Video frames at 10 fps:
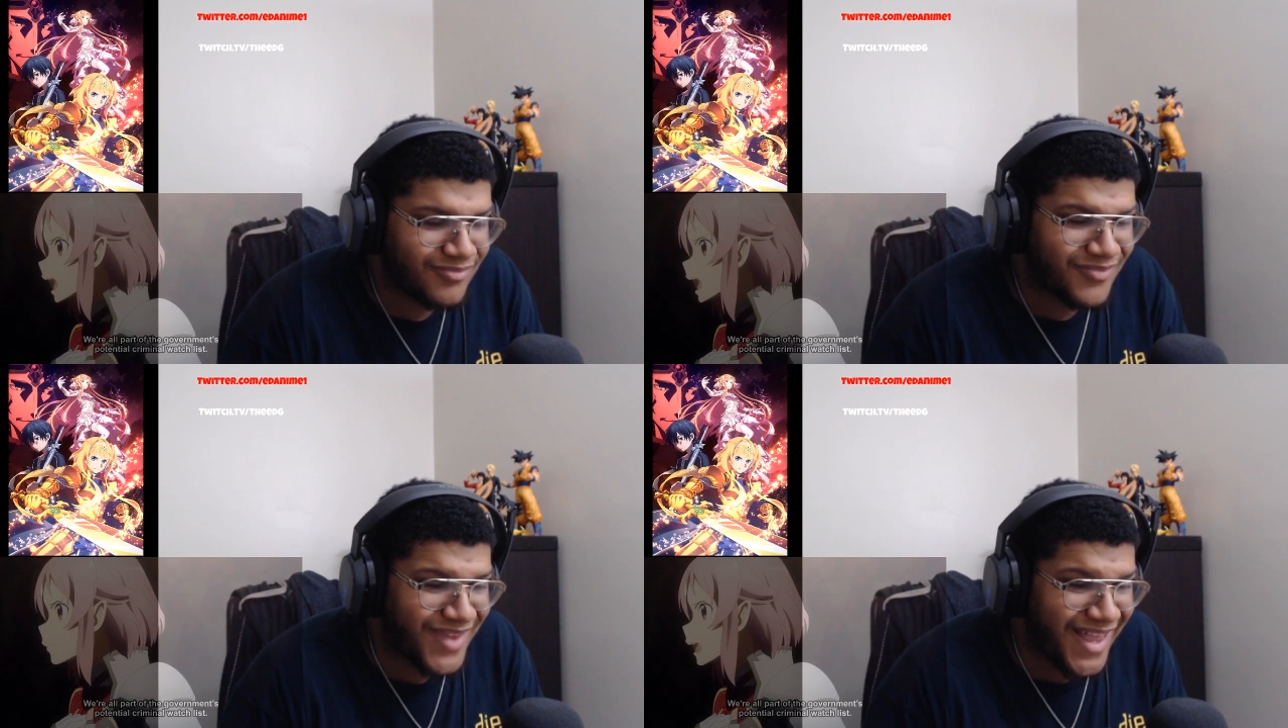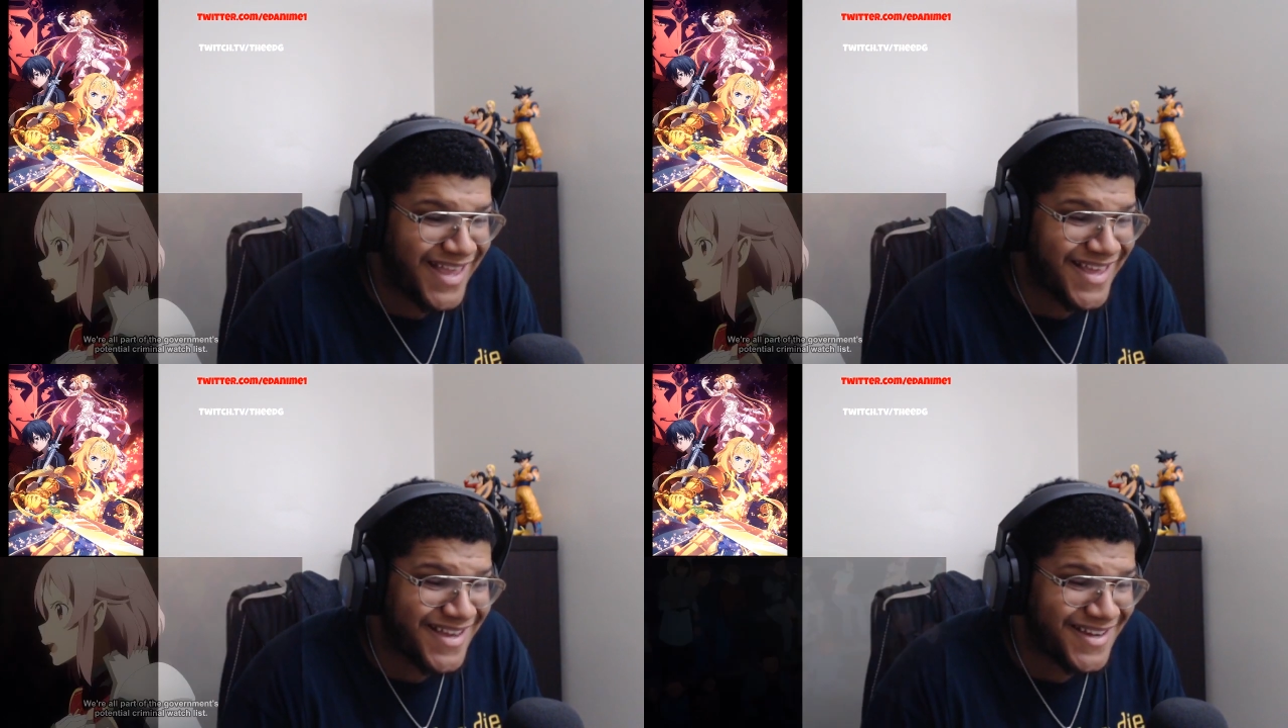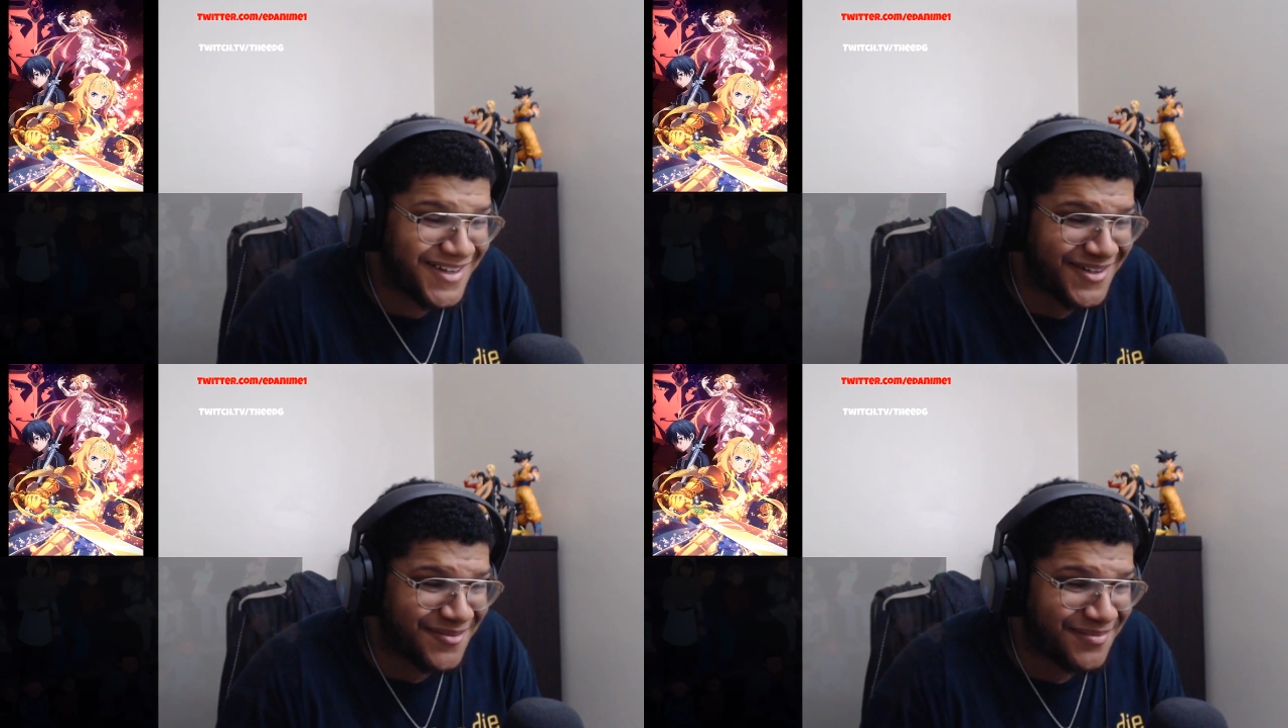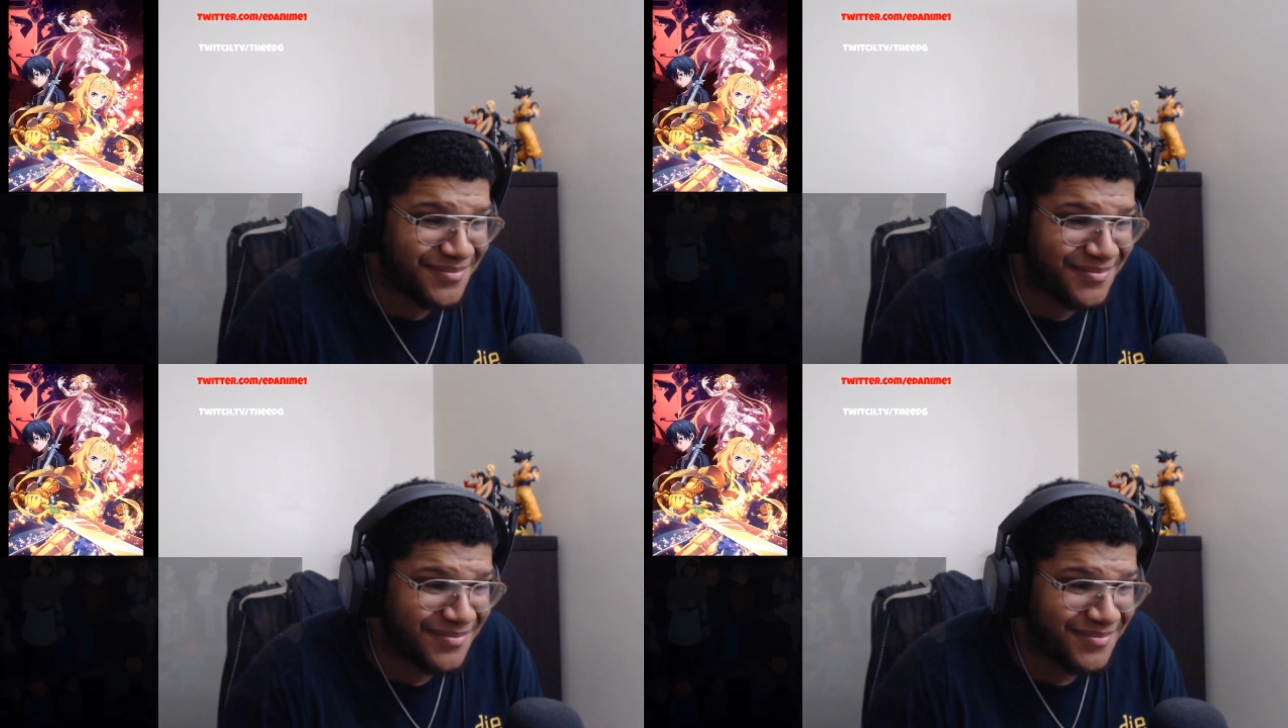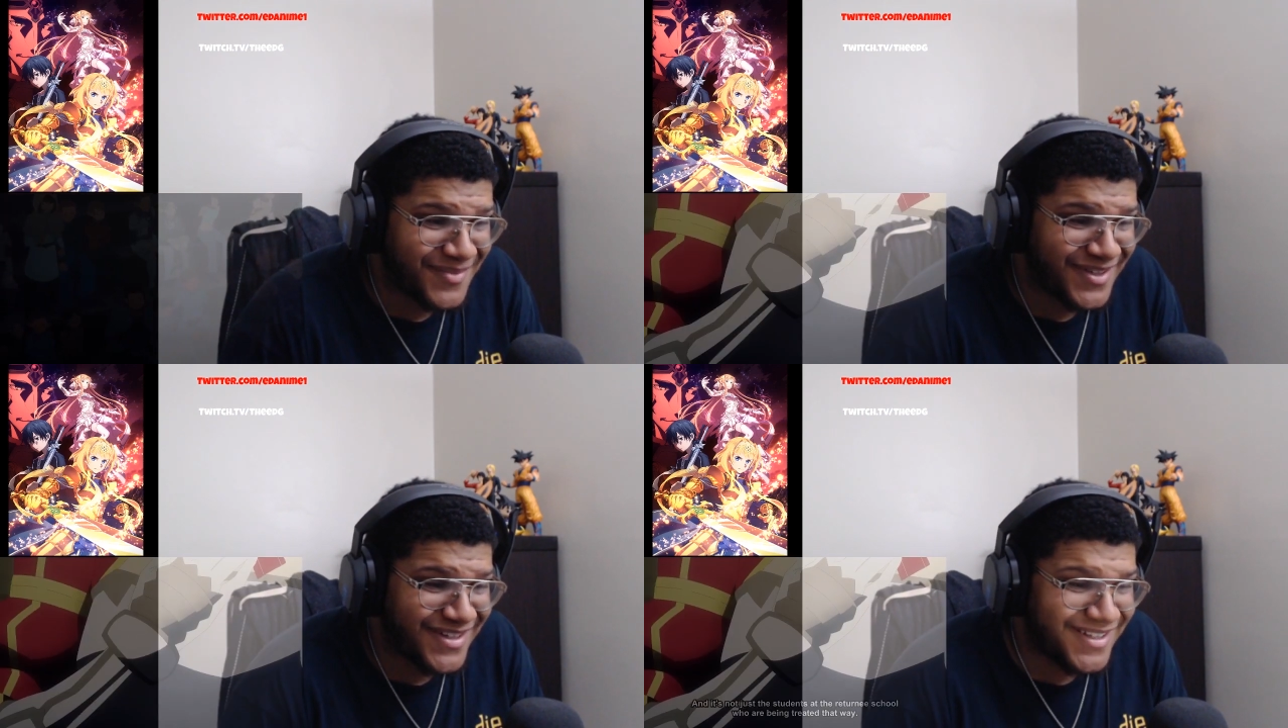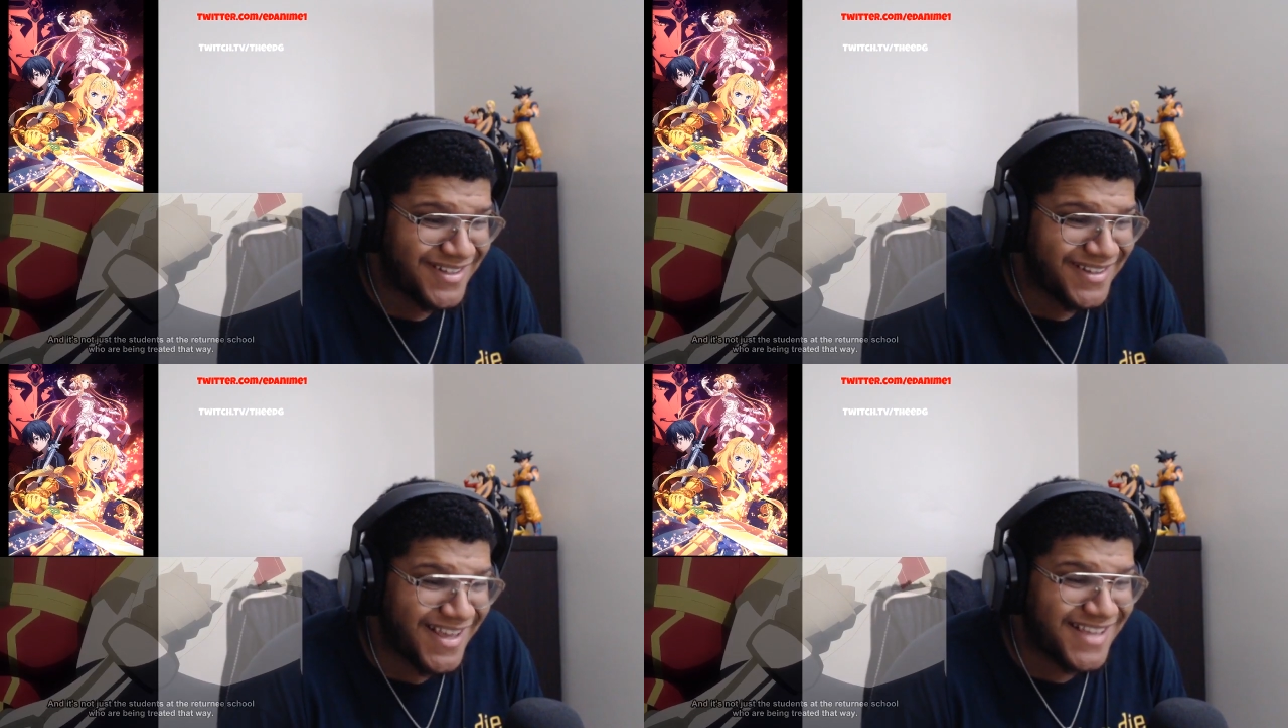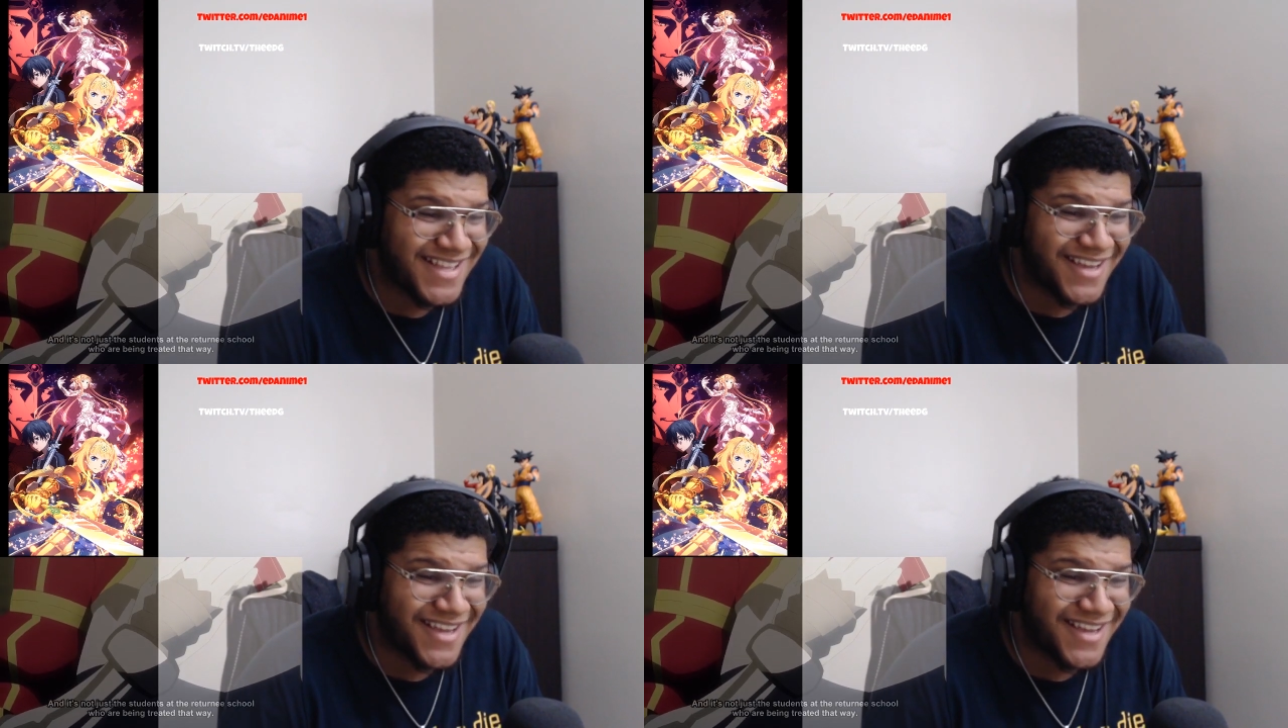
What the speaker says: Damn. That's